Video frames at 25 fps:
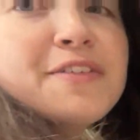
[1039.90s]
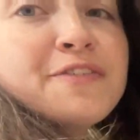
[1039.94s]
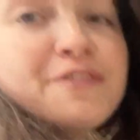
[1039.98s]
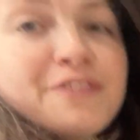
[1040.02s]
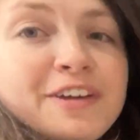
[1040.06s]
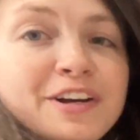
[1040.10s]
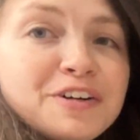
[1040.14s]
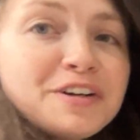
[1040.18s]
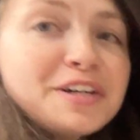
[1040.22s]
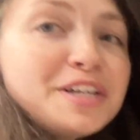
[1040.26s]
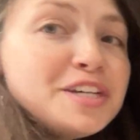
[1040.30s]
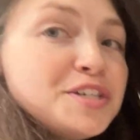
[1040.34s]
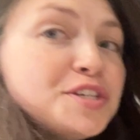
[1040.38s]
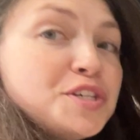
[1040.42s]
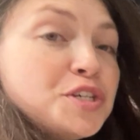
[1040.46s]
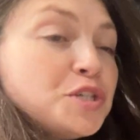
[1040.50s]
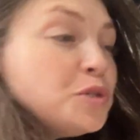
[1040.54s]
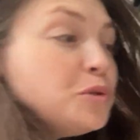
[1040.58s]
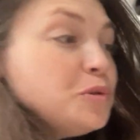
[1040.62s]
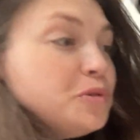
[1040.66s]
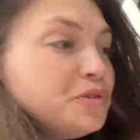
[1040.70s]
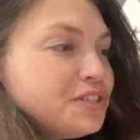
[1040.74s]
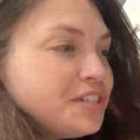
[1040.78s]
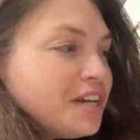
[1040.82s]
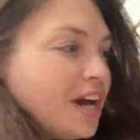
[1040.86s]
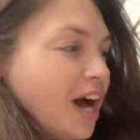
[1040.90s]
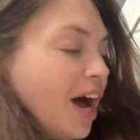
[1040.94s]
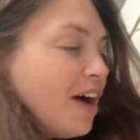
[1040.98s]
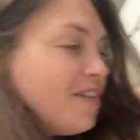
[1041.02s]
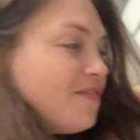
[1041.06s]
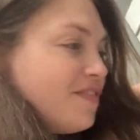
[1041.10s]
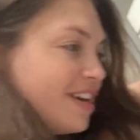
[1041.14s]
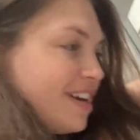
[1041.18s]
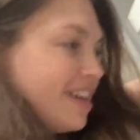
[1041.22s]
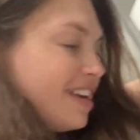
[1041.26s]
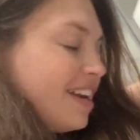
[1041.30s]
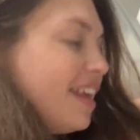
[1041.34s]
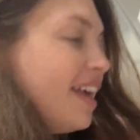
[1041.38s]
very used
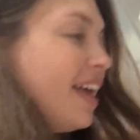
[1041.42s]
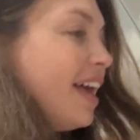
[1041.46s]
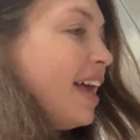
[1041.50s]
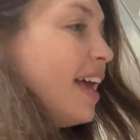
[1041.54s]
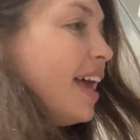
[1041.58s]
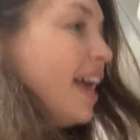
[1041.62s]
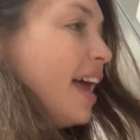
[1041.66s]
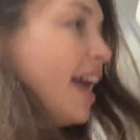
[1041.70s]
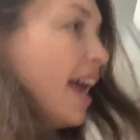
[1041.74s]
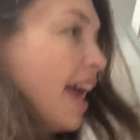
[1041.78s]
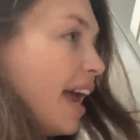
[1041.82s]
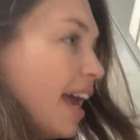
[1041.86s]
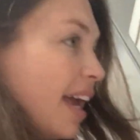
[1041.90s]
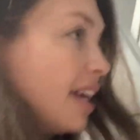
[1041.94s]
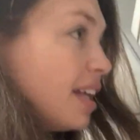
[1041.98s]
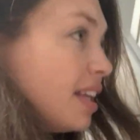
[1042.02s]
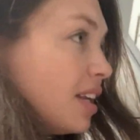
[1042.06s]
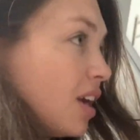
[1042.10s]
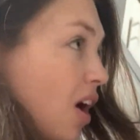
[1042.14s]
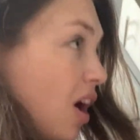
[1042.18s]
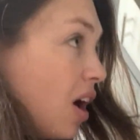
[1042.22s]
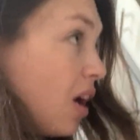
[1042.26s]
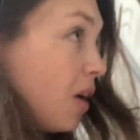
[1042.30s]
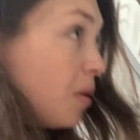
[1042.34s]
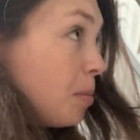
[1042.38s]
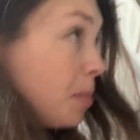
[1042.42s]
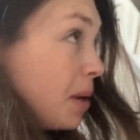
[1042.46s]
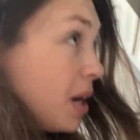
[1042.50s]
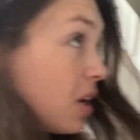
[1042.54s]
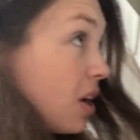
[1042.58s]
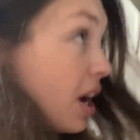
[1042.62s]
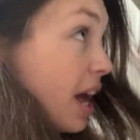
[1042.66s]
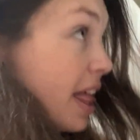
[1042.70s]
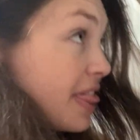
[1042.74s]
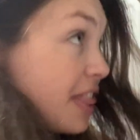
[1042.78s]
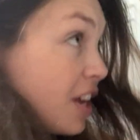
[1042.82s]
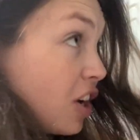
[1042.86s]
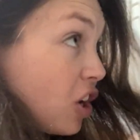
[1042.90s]
oven and oh my
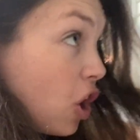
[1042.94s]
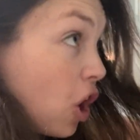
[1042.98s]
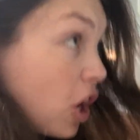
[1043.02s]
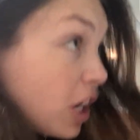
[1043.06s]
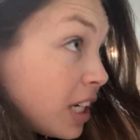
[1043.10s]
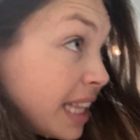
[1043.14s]
God, there are